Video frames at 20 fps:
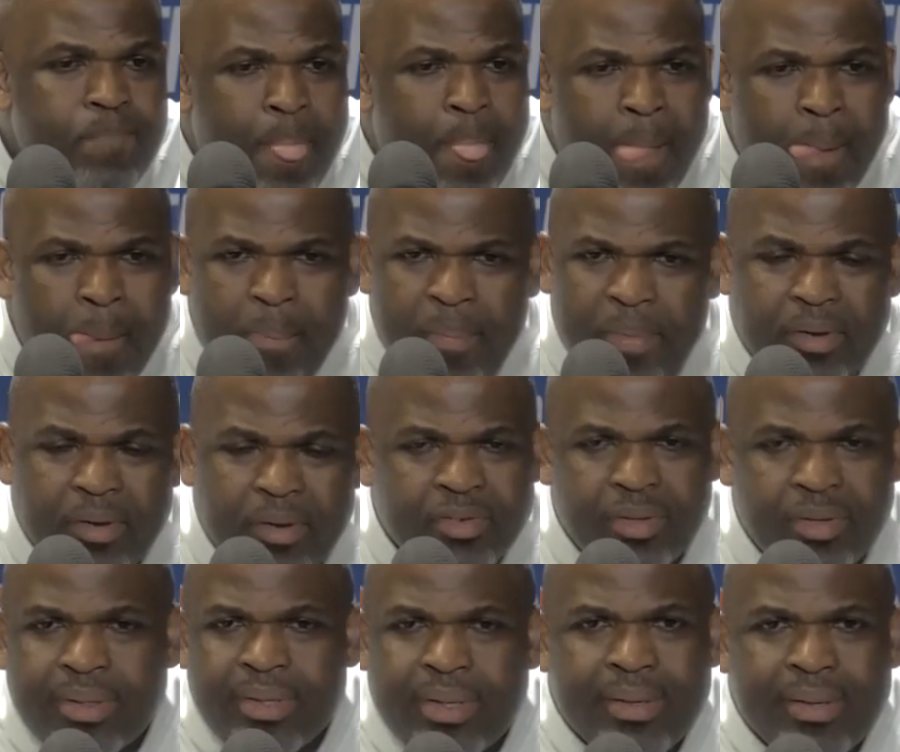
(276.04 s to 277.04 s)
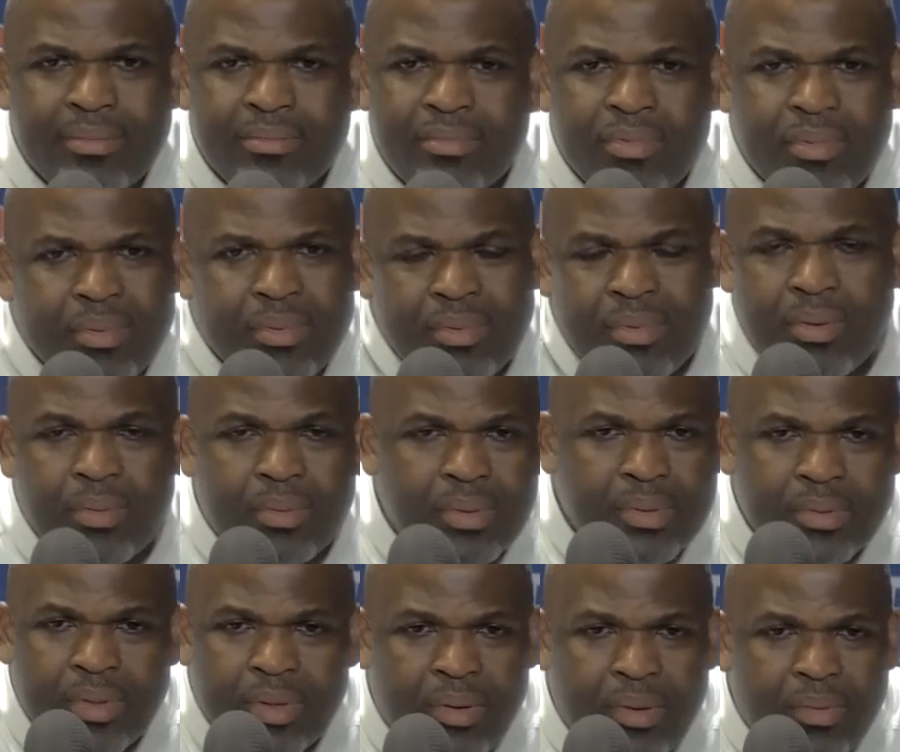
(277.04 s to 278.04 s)
you know, so,
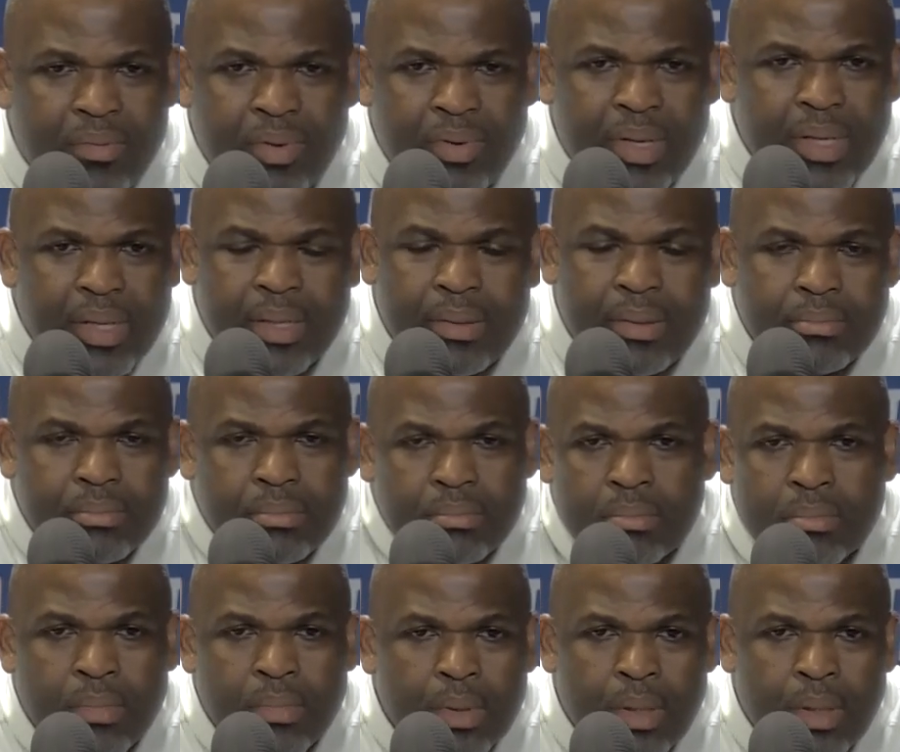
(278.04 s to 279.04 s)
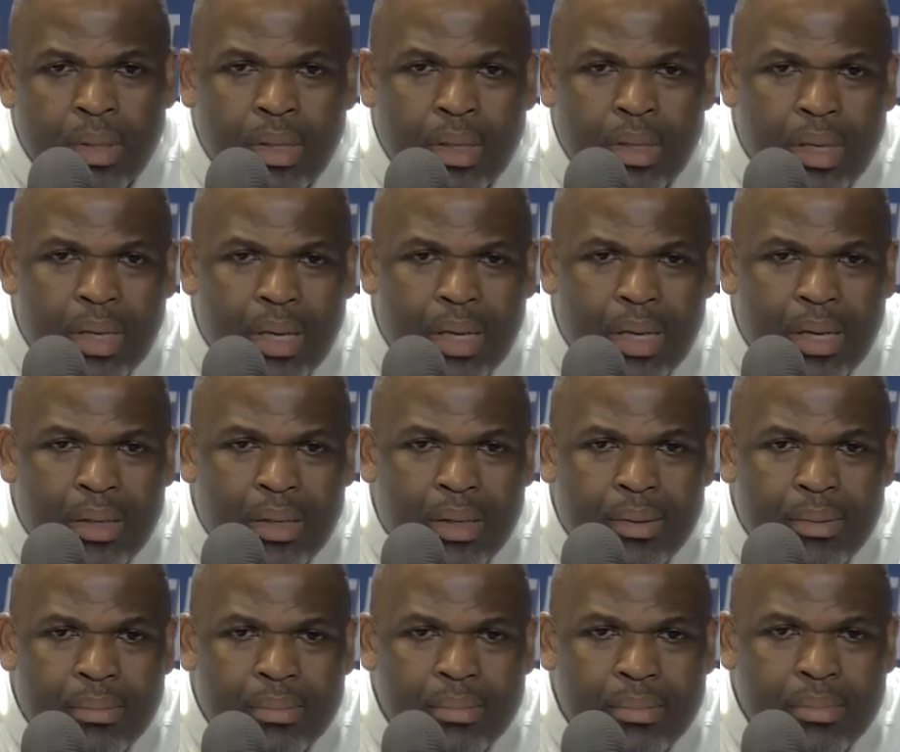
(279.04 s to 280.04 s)
you know, really
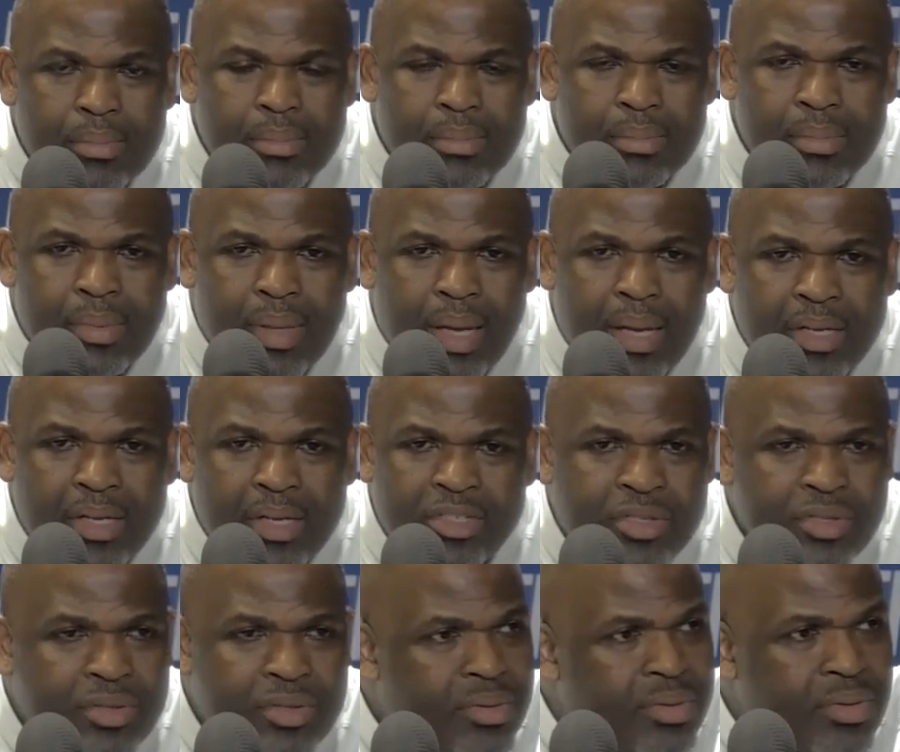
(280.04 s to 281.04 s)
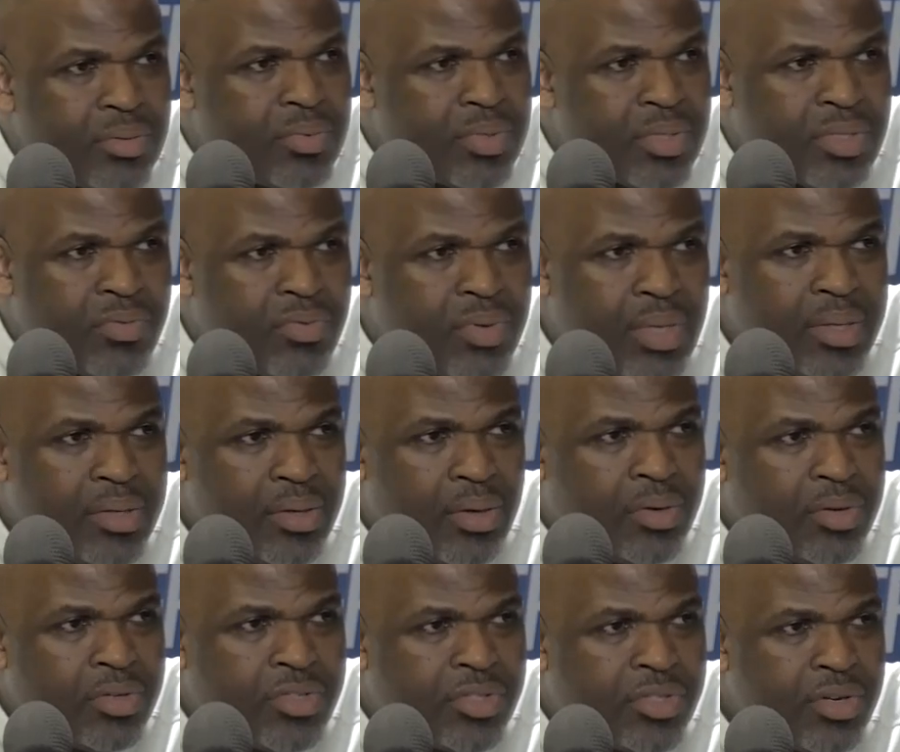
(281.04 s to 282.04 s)
that issue was really no
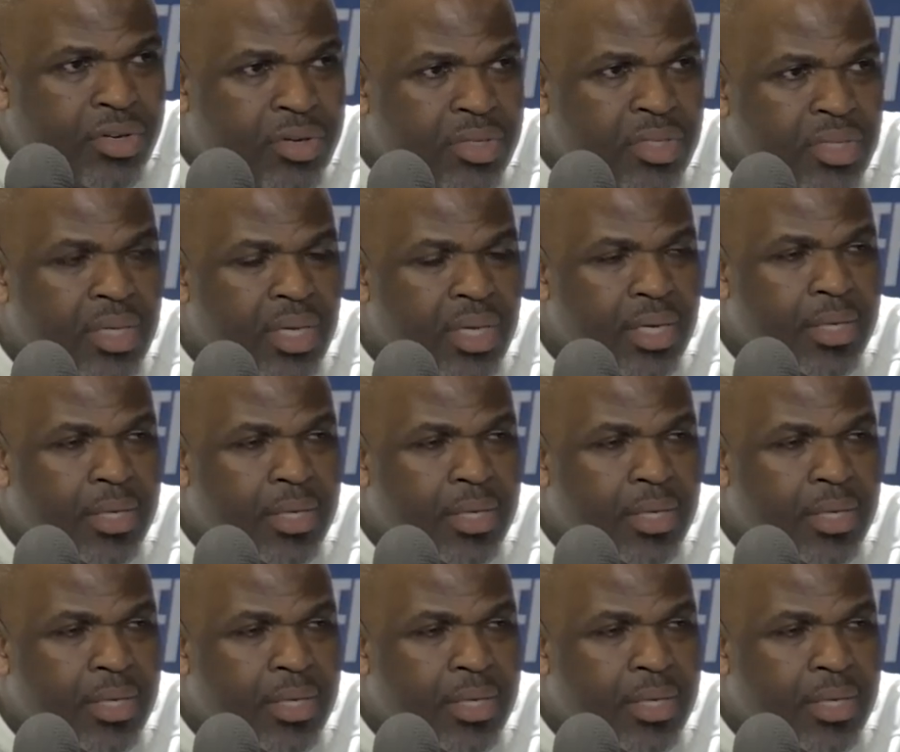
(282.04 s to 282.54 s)
concern tonight.